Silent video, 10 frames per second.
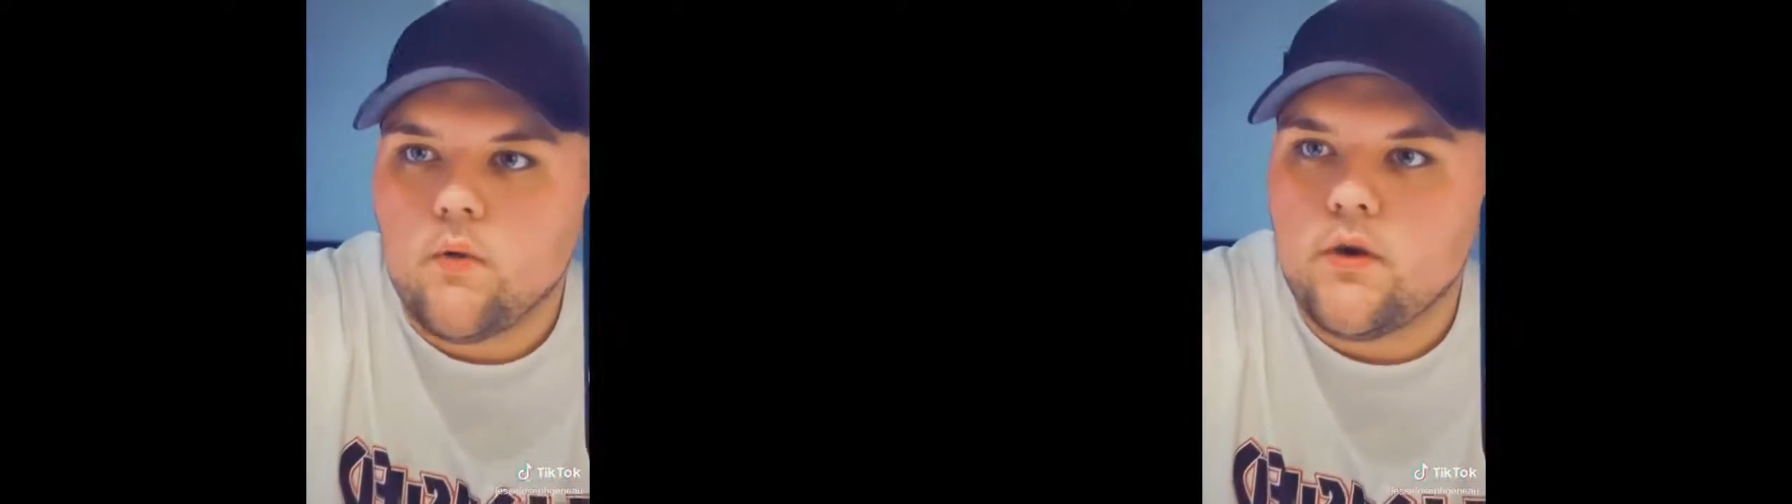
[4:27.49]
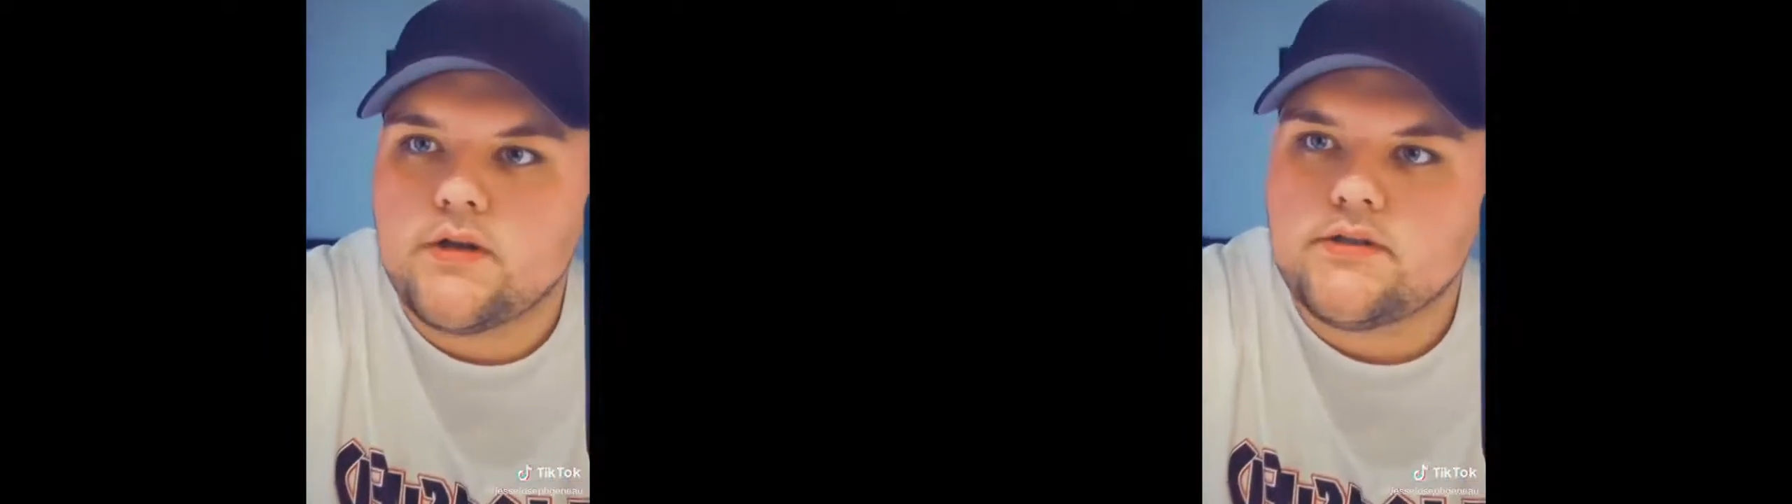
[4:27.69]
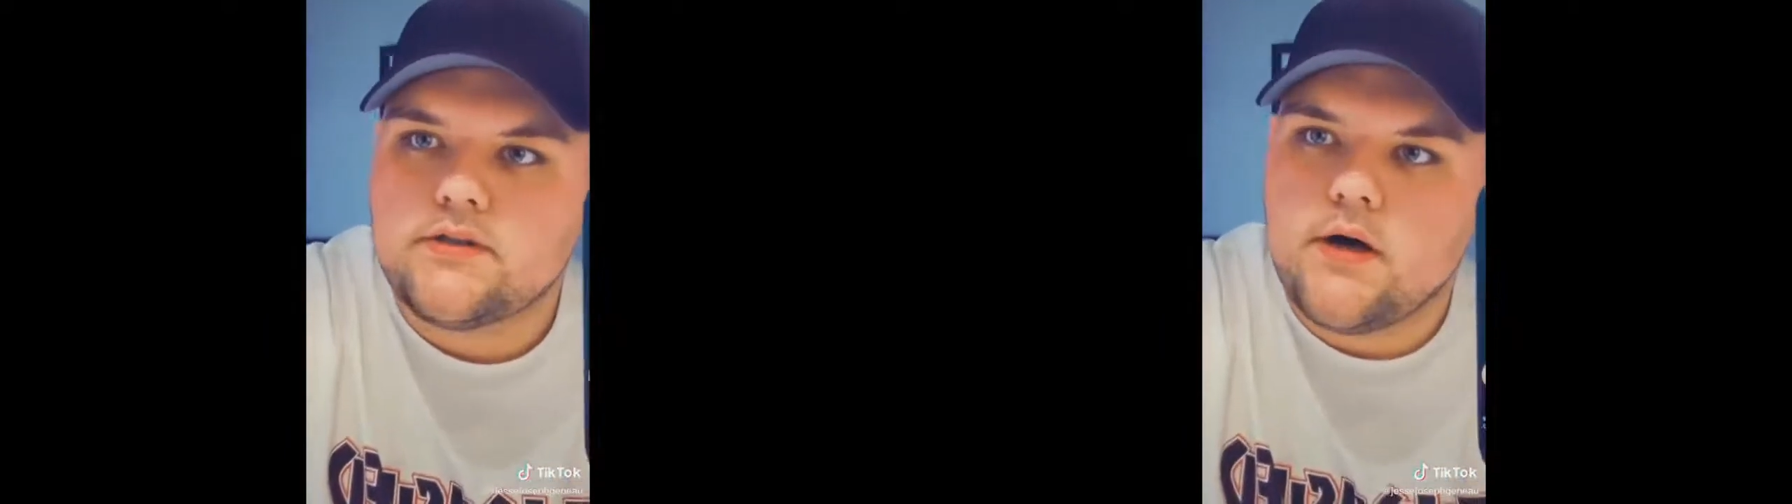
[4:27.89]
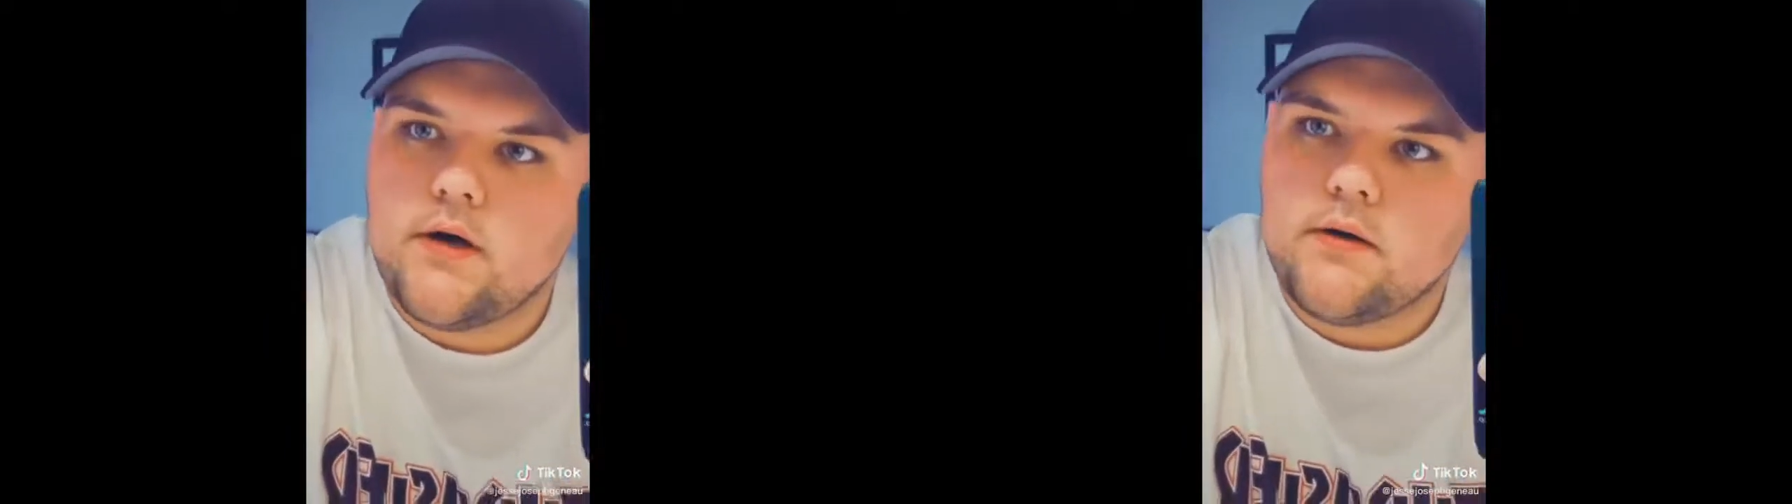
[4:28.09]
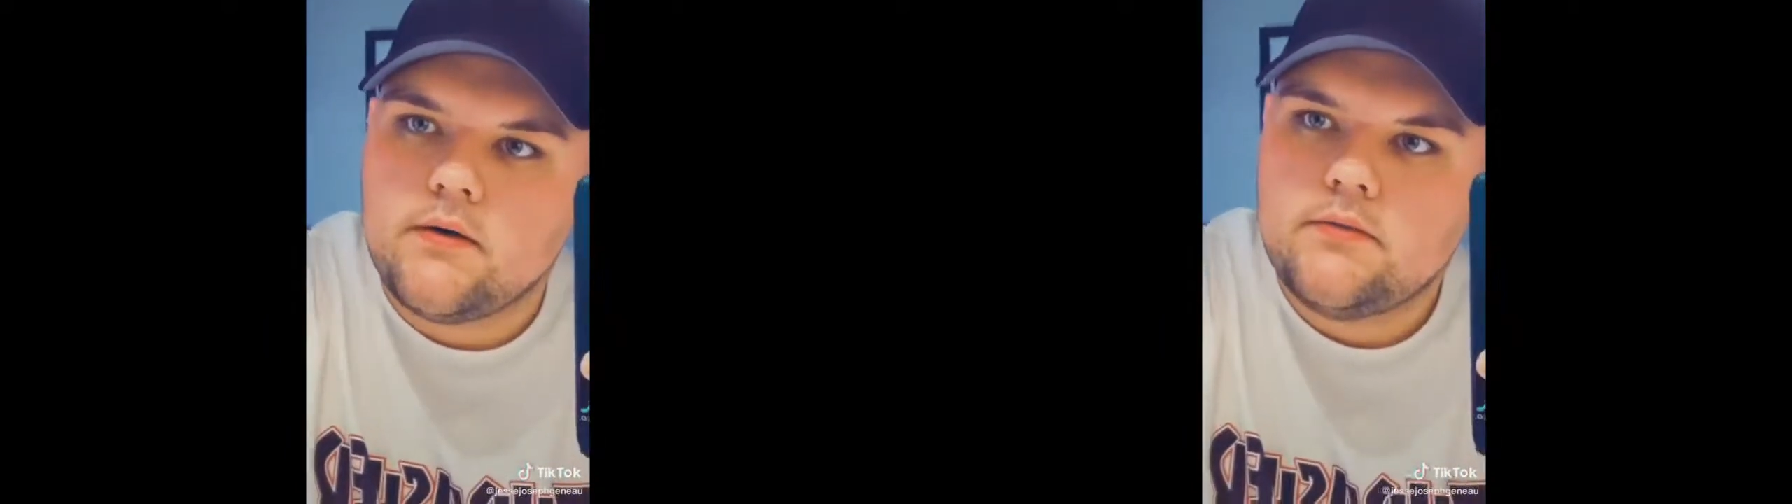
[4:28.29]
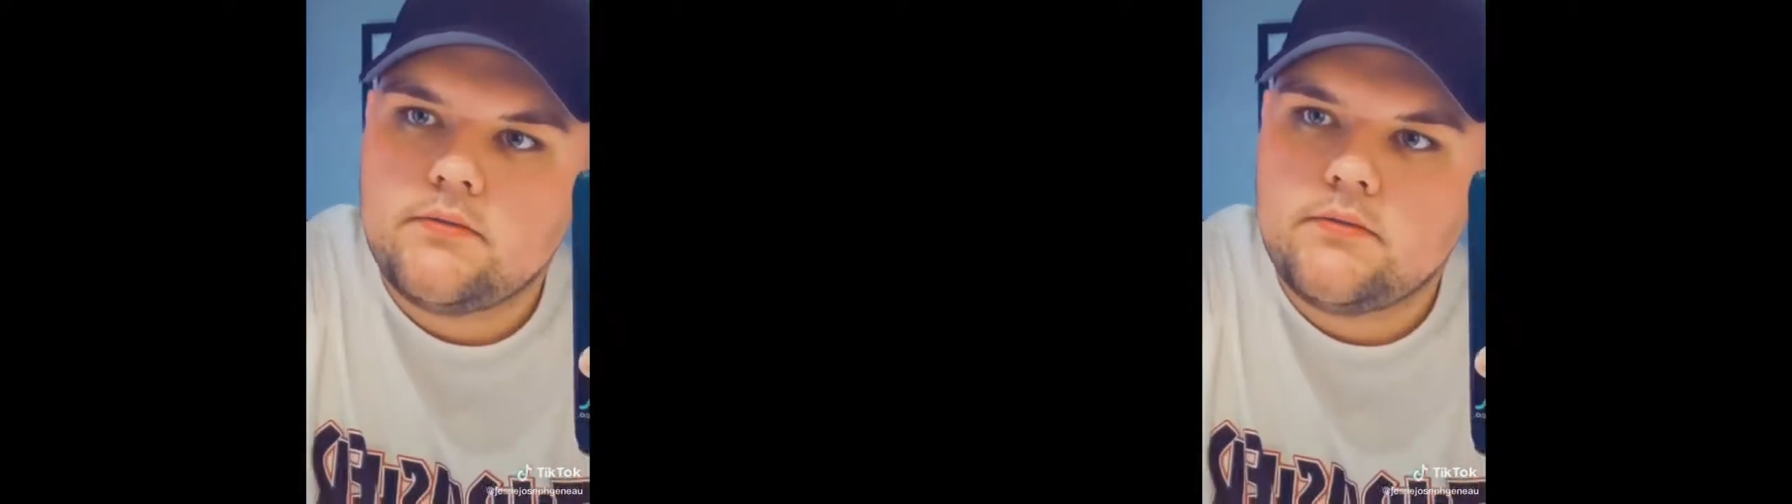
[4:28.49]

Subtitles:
where does it go?